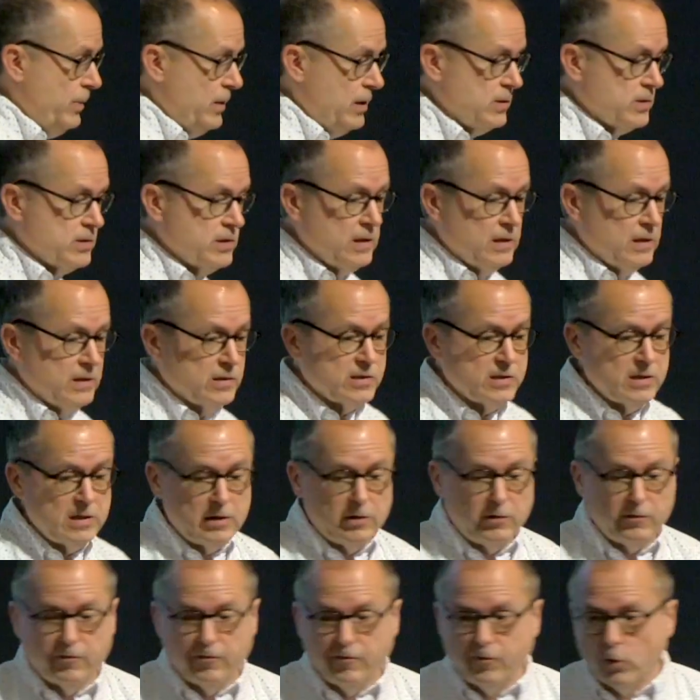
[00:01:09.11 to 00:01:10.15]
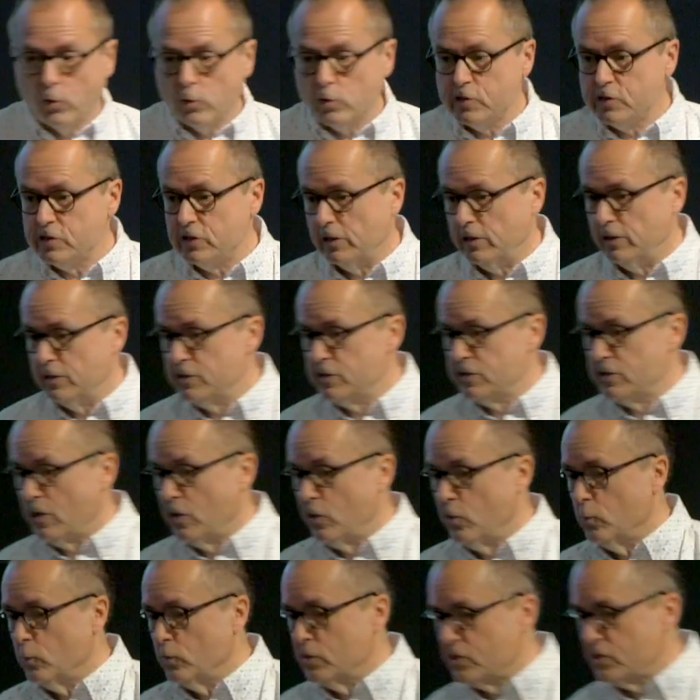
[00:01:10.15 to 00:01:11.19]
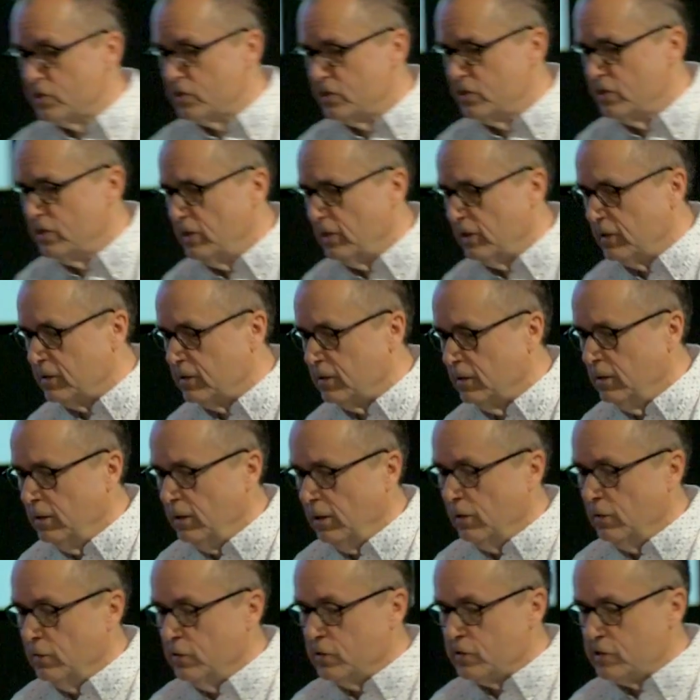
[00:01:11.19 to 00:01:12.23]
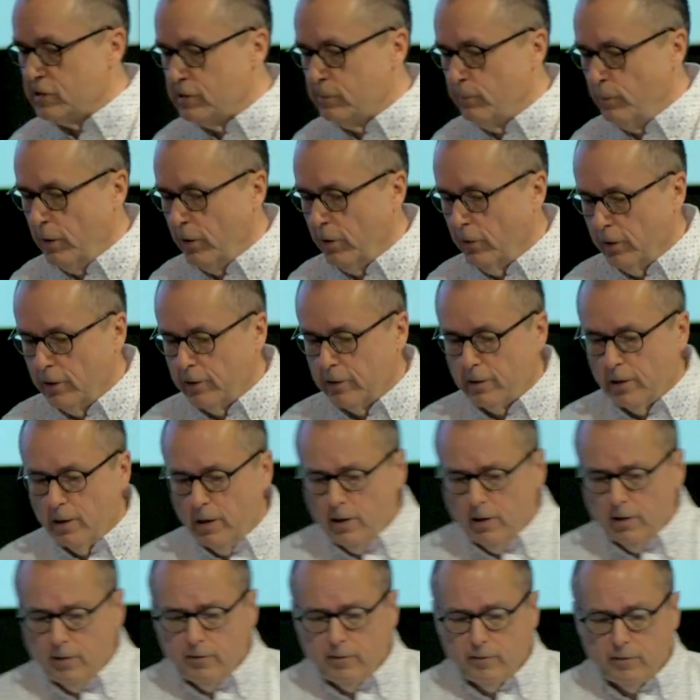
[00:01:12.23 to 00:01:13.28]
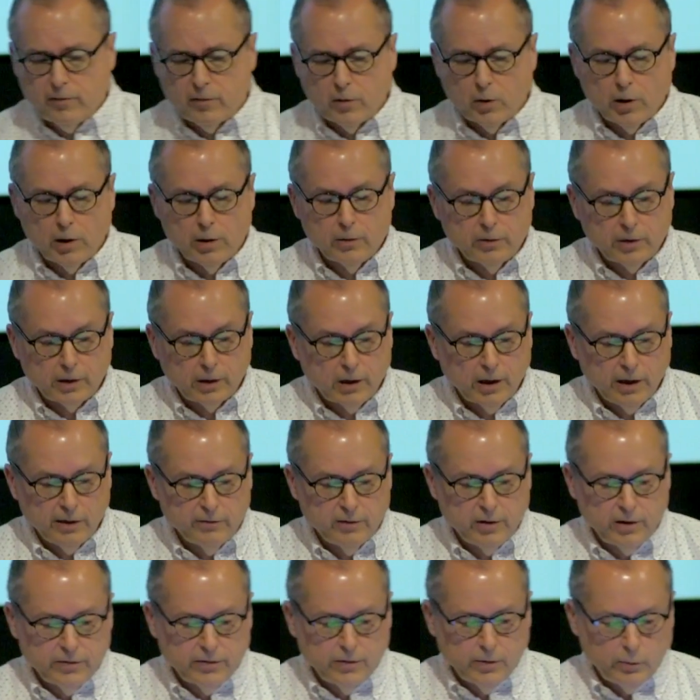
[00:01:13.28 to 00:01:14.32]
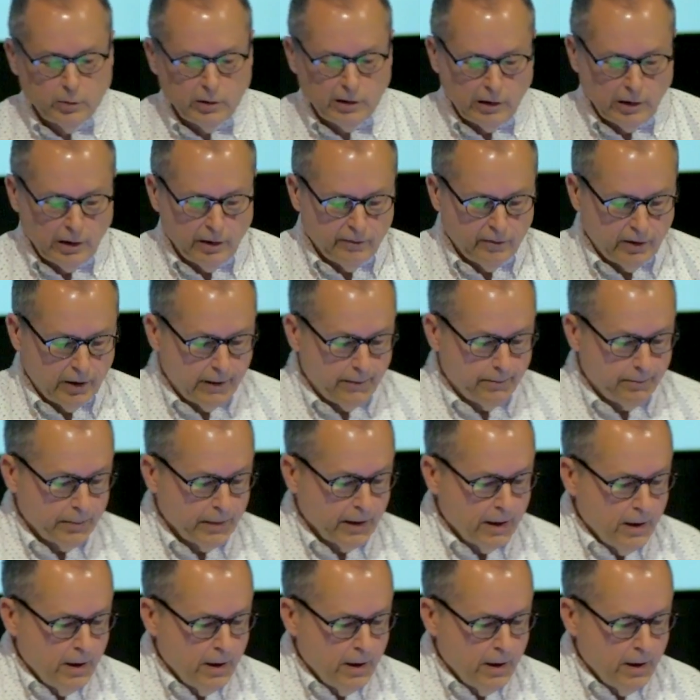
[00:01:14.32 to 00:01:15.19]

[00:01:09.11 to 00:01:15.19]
It's enforcing. It's our receipt in the Spirit for the covenant that we live in.